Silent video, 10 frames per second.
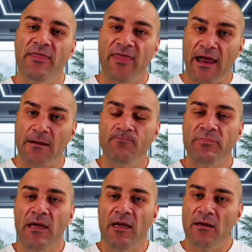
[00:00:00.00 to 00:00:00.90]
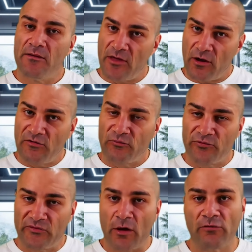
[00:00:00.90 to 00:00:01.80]
then those
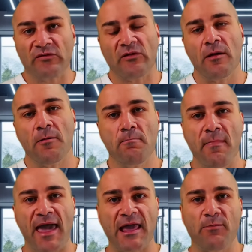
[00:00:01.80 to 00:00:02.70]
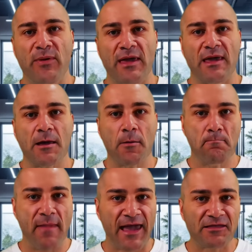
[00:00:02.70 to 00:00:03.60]
results may be
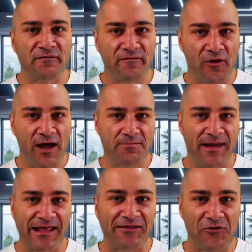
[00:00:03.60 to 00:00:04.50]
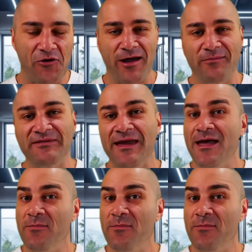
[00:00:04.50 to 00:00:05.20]
magnified many times